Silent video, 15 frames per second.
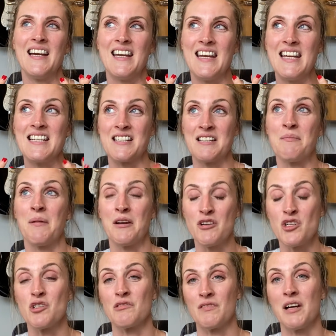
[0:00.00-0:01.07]
is an
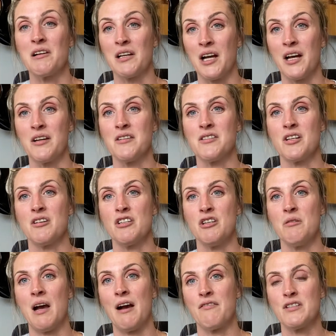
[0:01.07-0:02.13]
emotional roller coaster, and
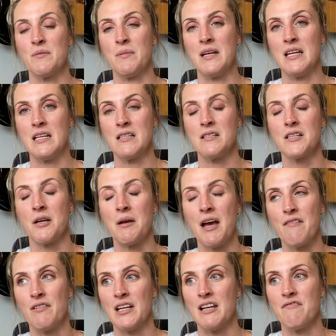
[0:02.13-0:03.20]
you have to be so
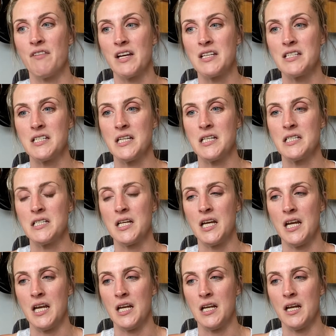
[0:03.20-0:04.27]
heavily invested
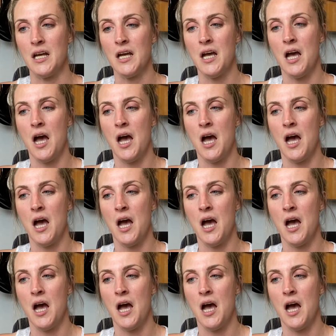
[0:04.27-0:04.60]
in